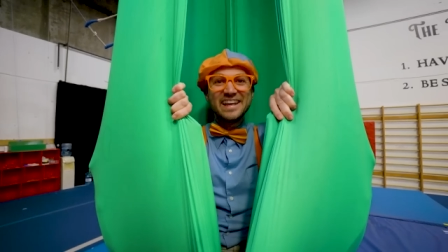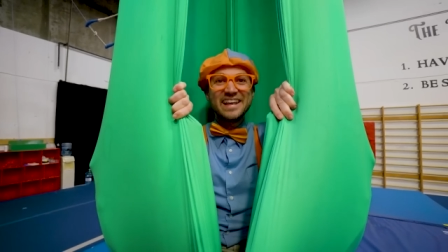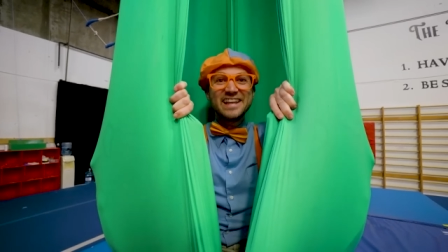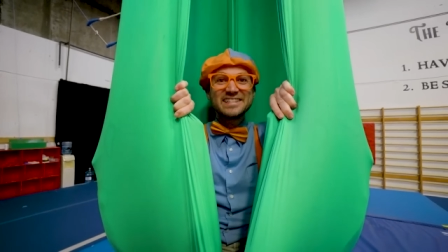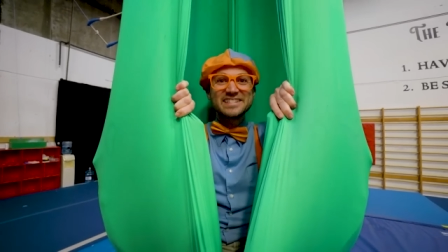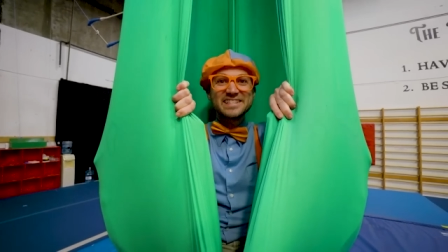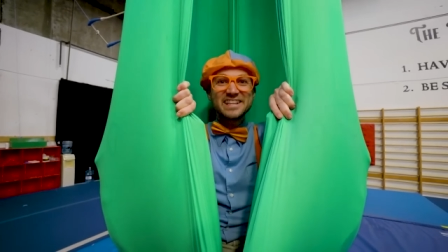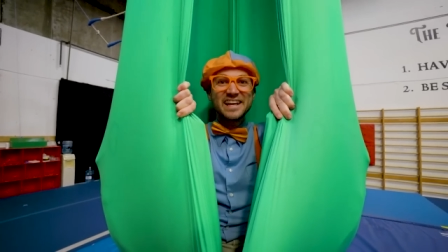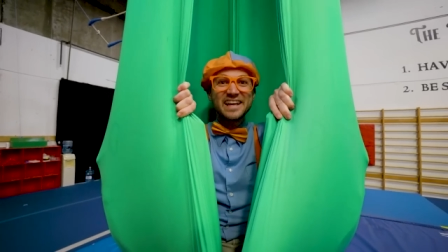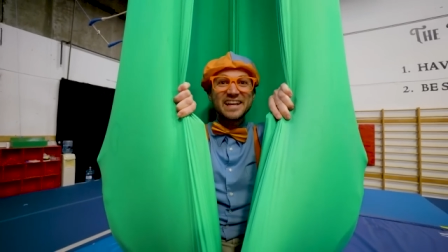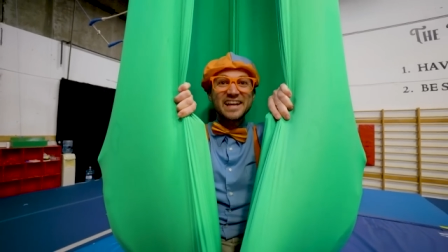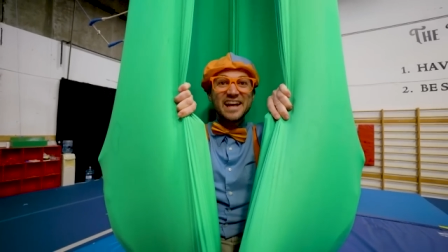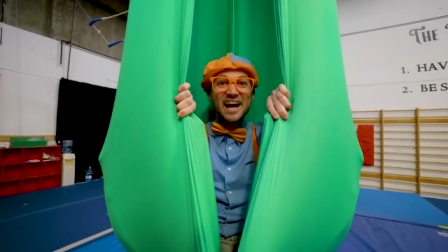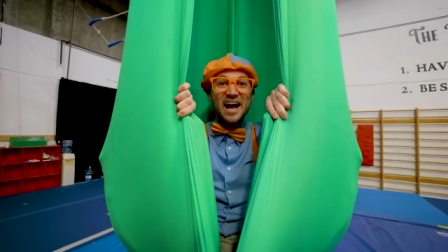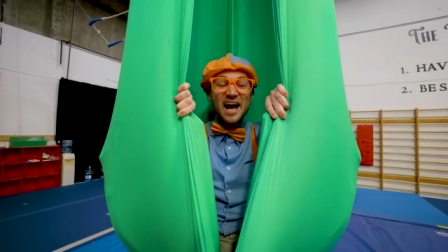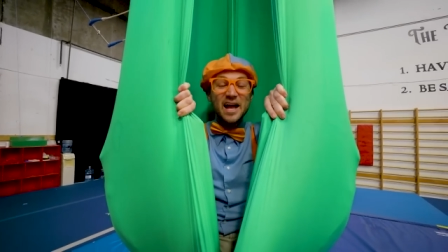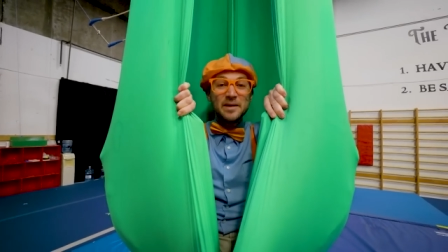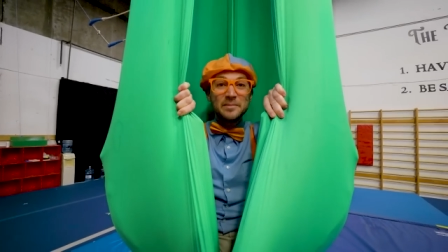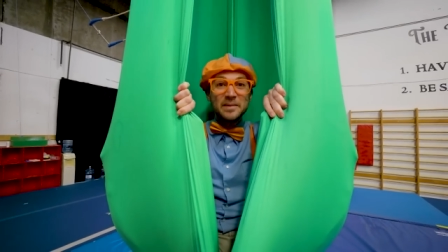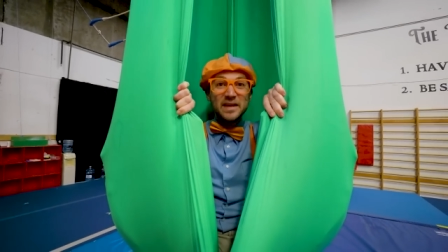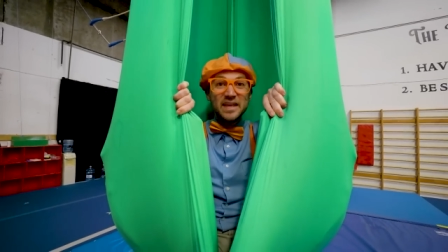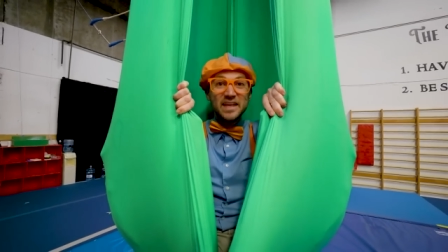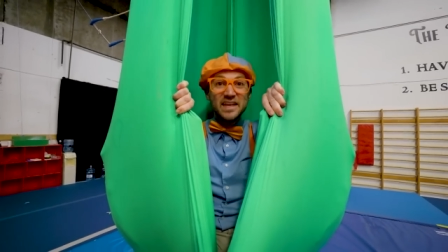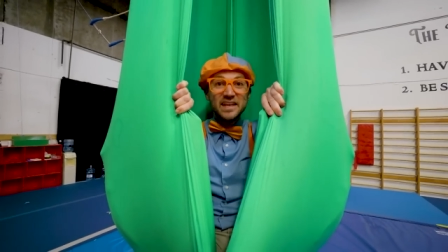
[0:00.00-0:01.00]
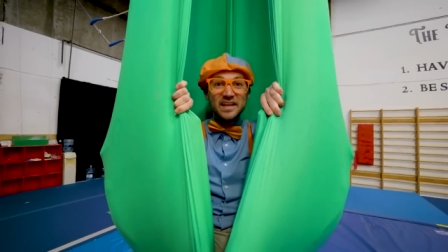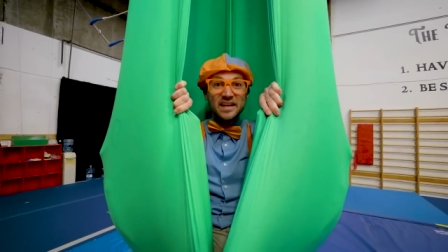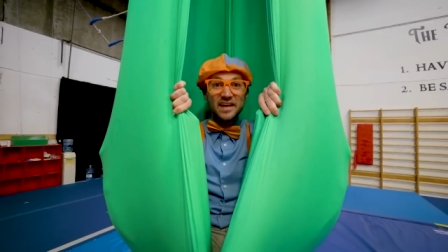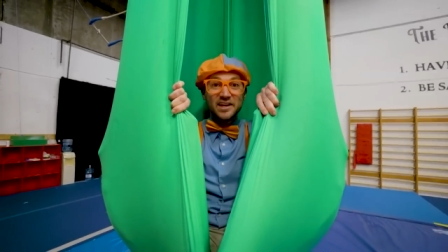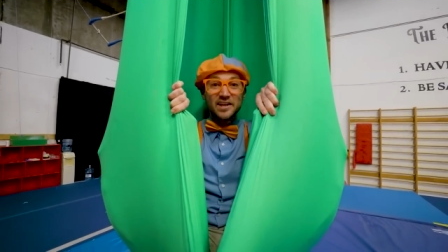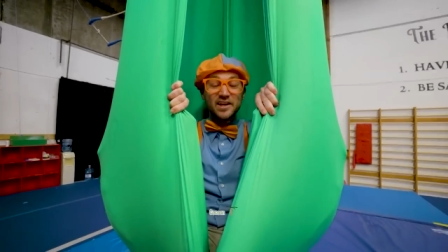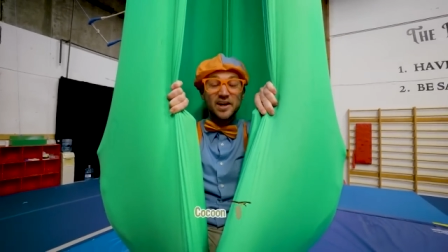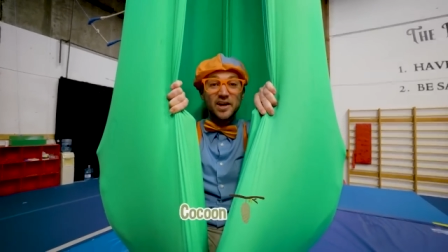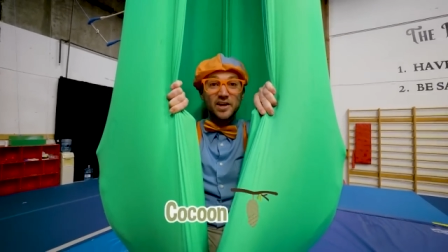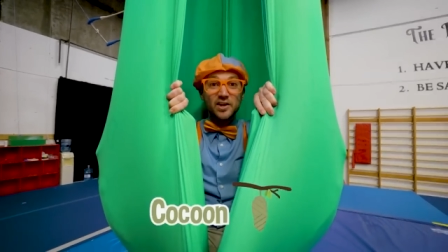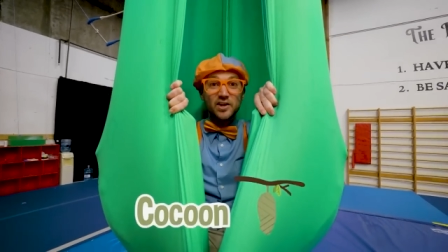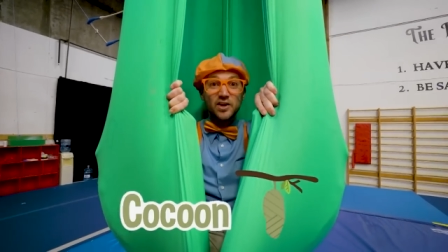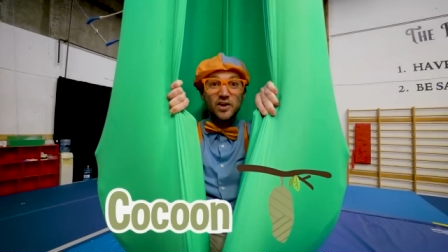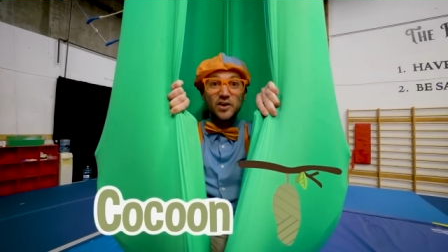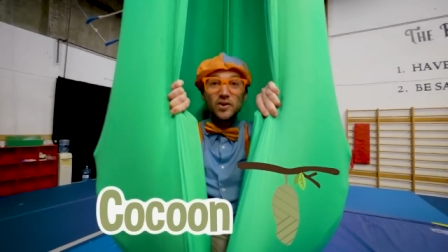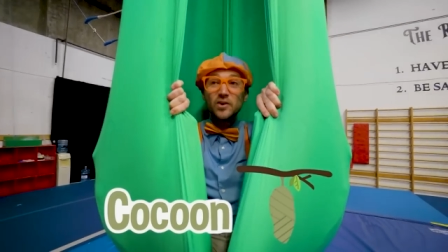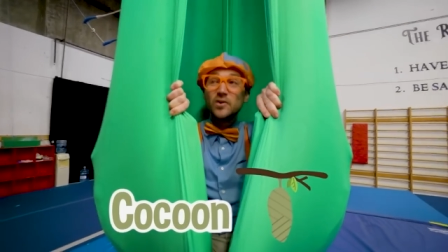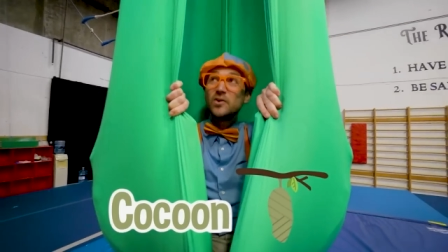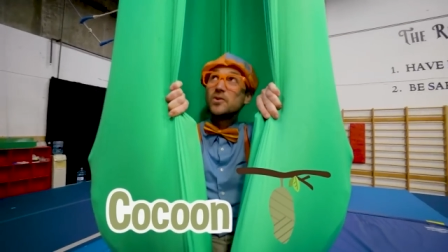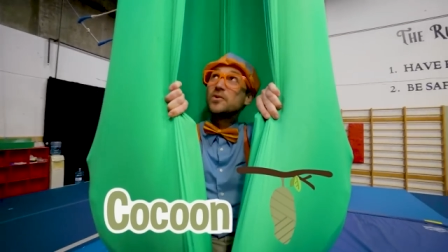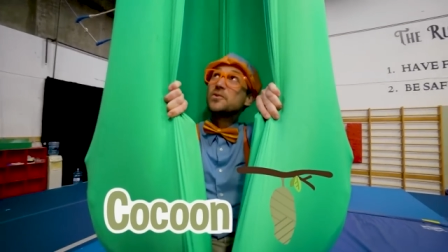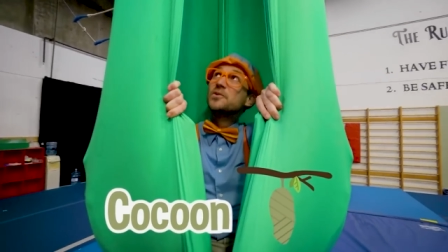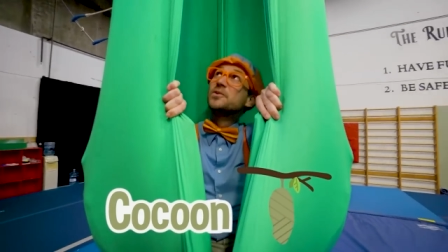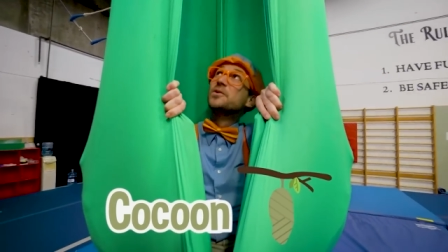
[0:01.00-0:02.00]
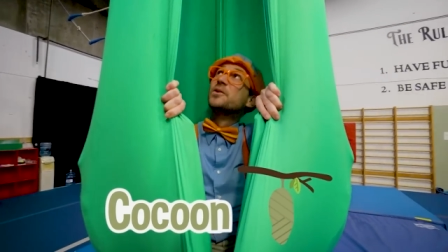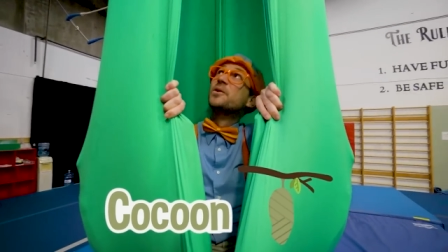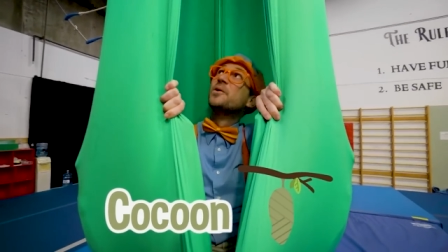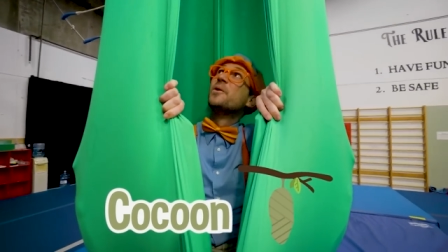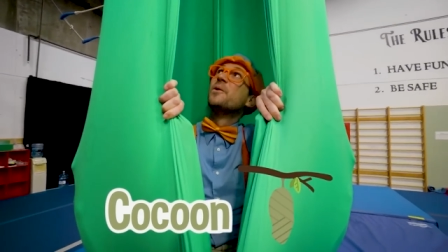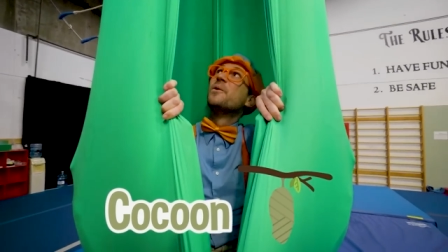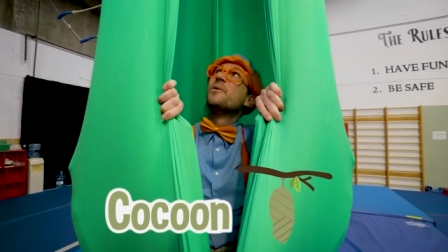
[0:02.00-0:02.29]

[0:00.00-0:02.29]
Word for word: It's like I'm in a cocoon.